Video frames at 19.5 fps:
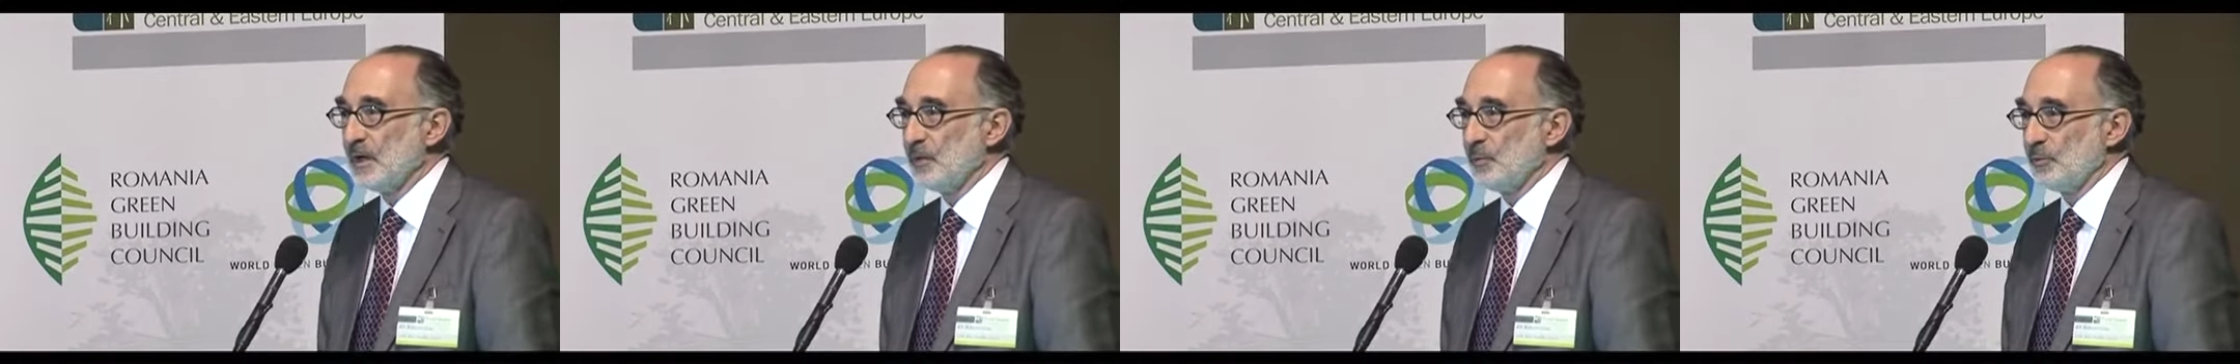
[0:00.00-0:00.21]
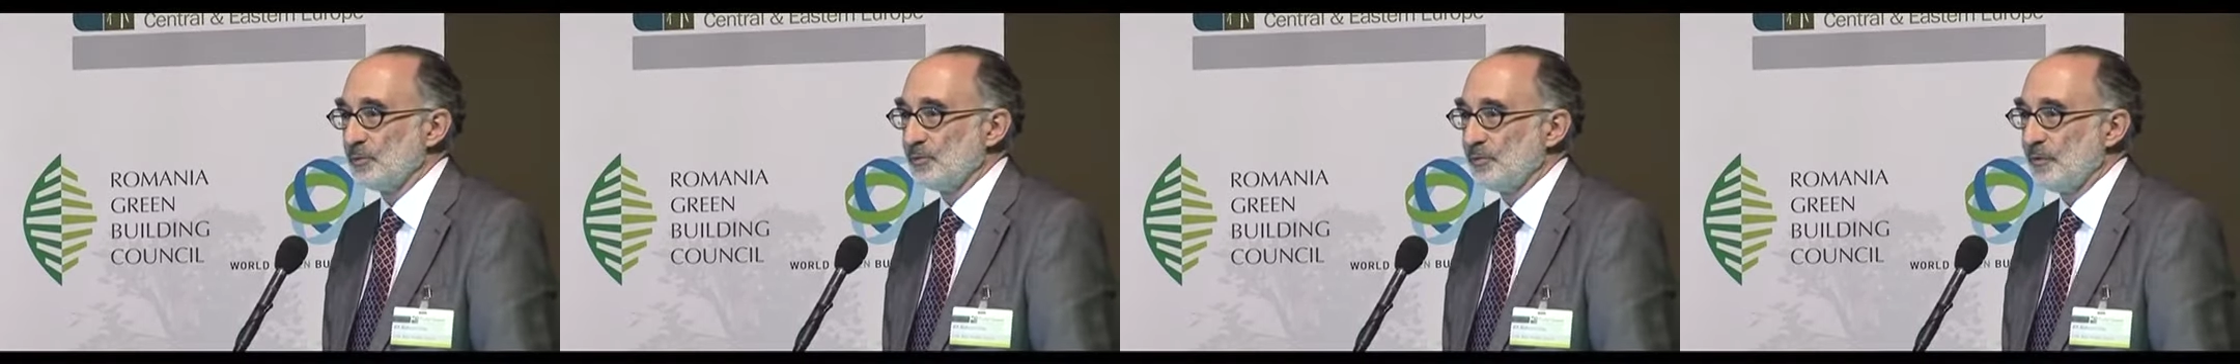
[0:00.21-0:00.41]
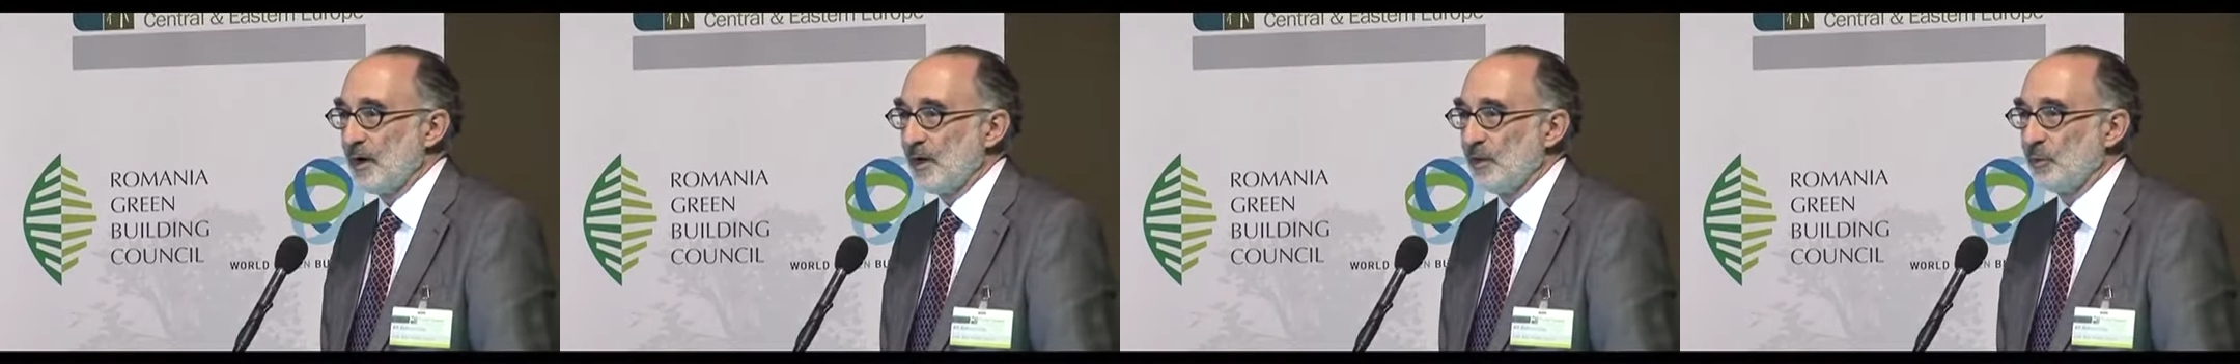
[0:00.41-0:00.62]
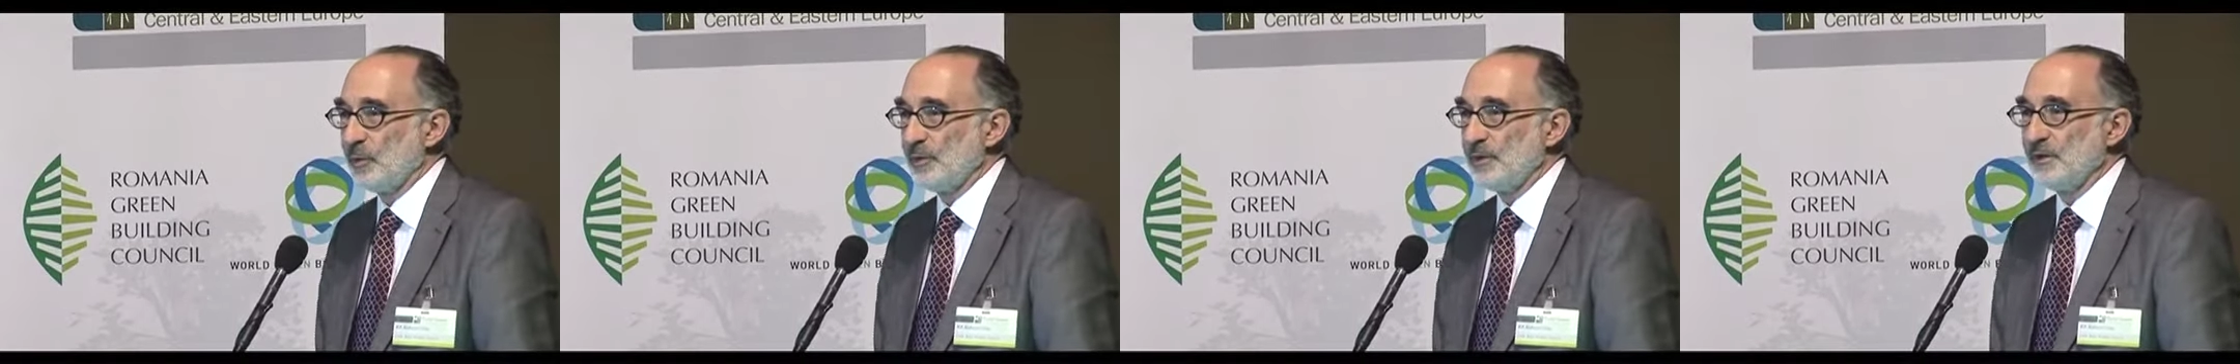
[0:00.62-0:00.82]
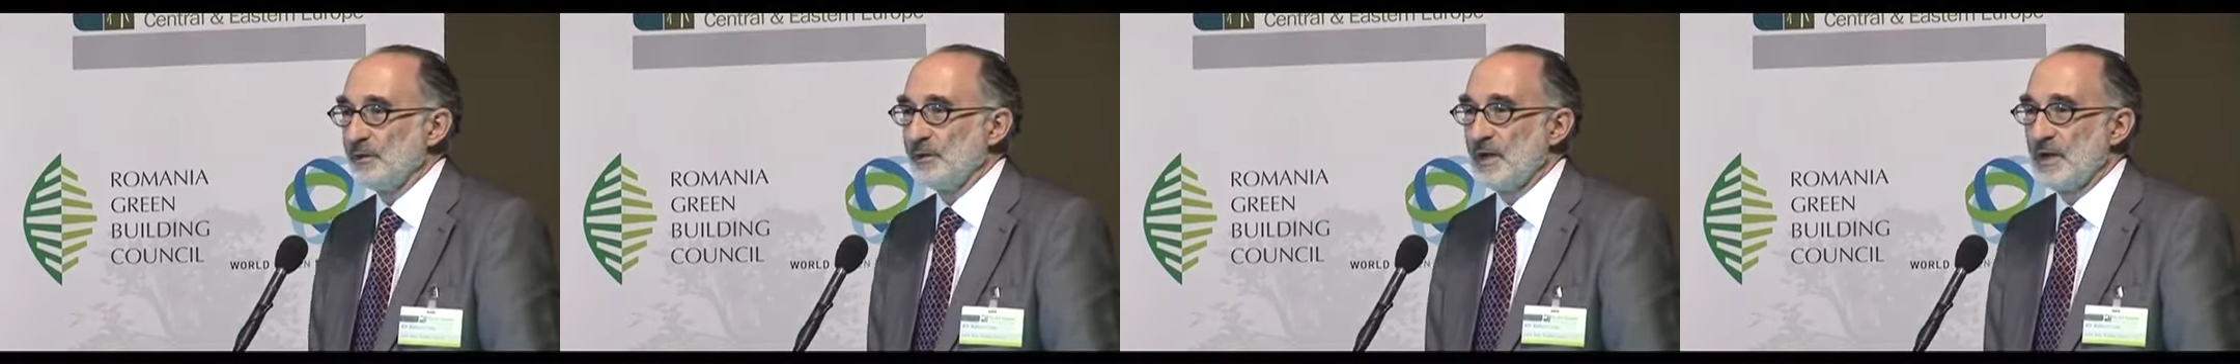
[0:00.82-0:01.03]
which follow a
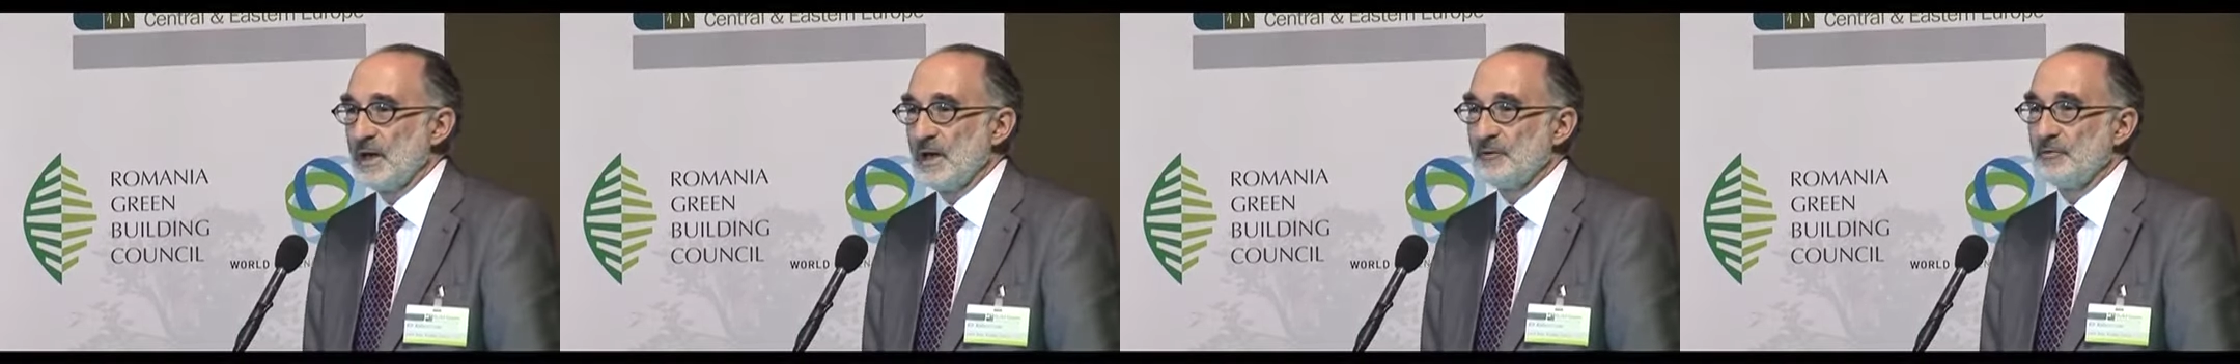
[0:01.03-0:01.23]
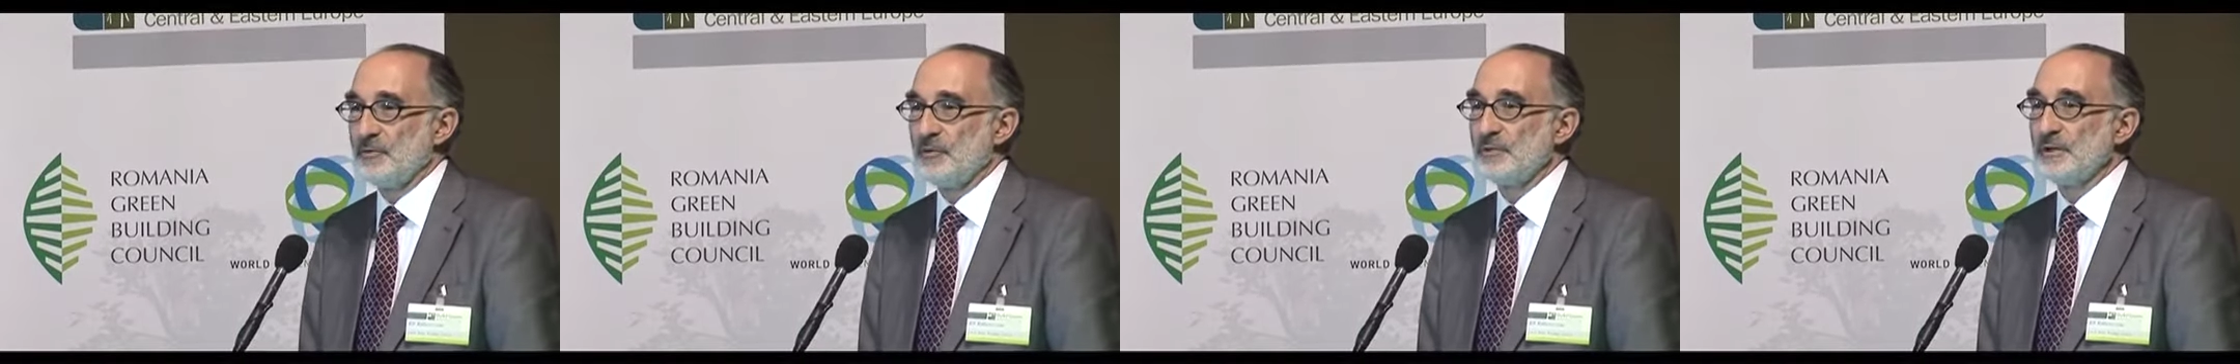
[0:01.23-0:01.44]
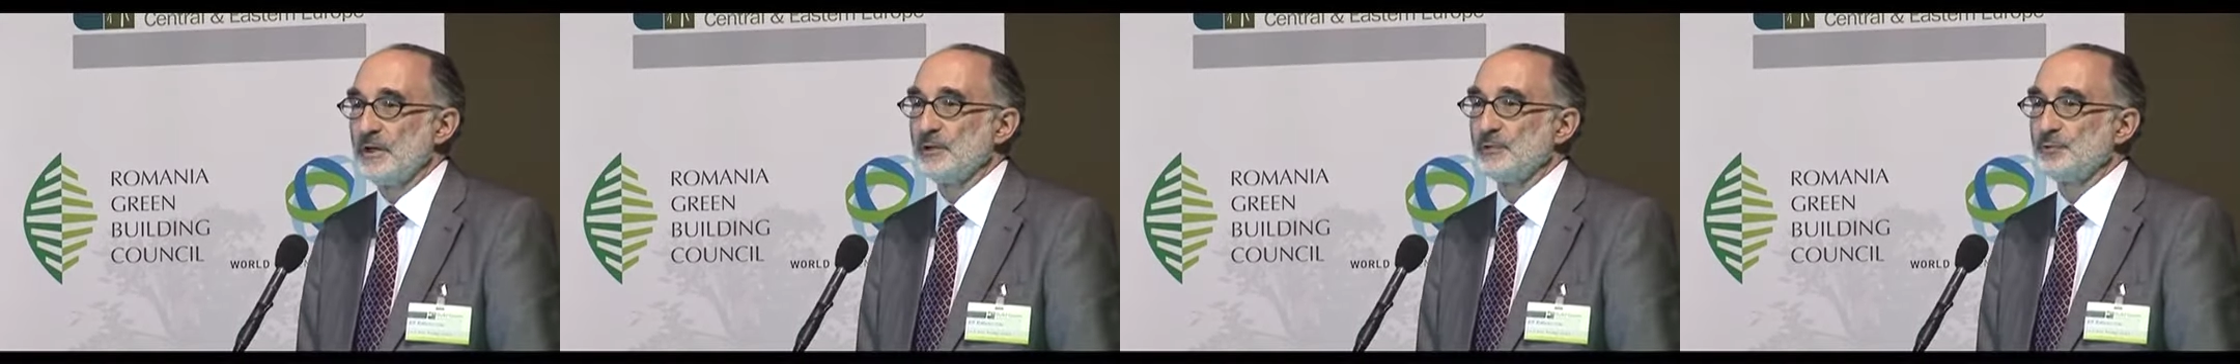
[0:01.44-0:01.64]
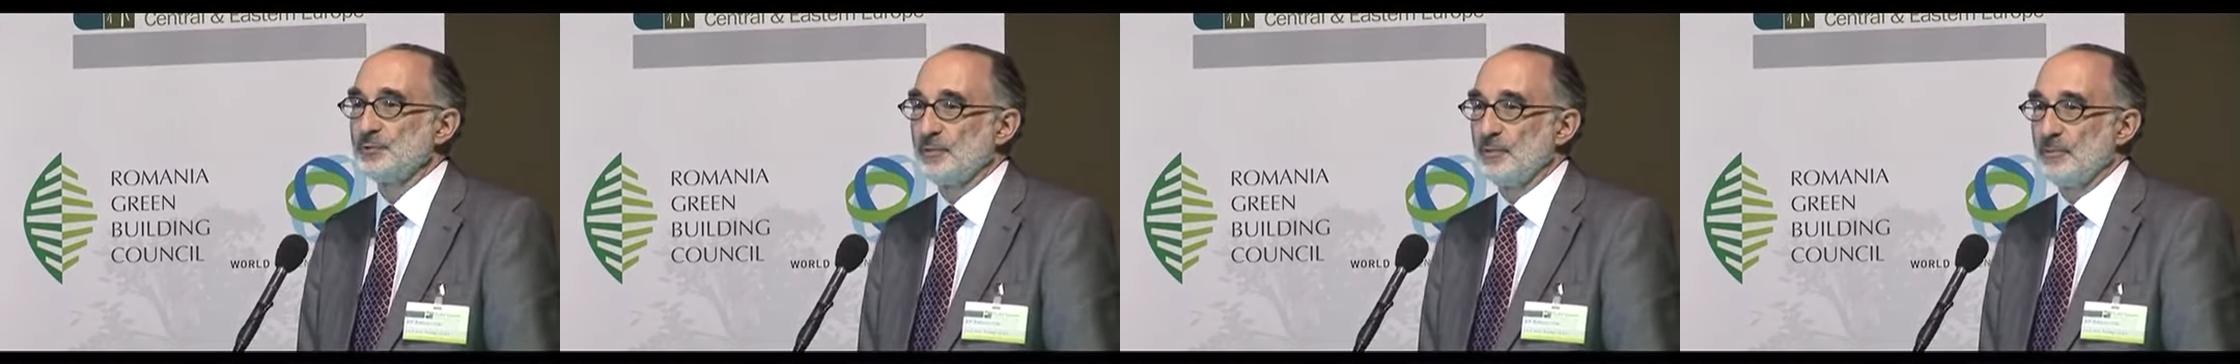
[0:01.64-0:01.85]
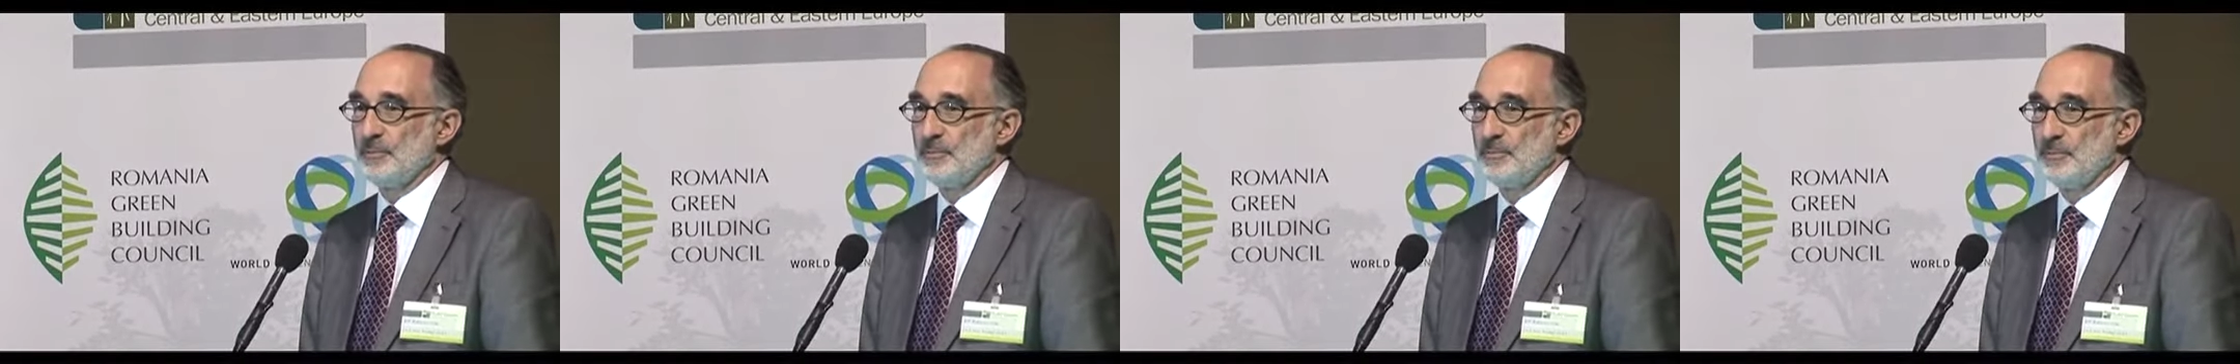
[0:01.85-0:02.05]
year and a half of an
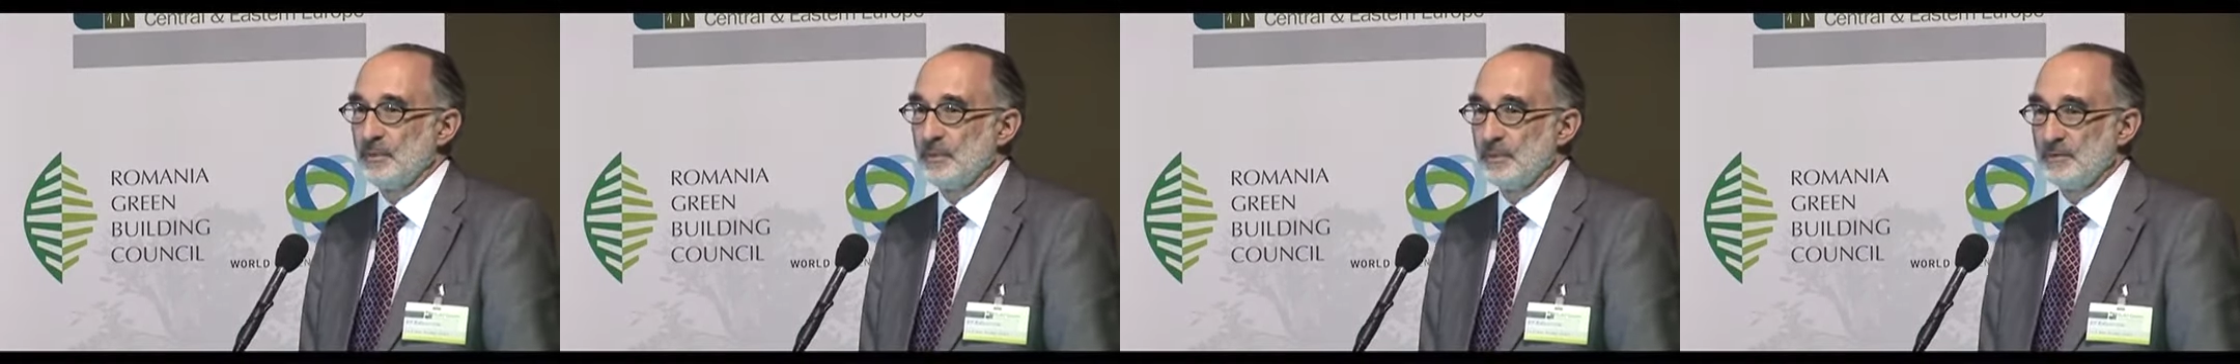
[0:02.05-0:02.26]
interim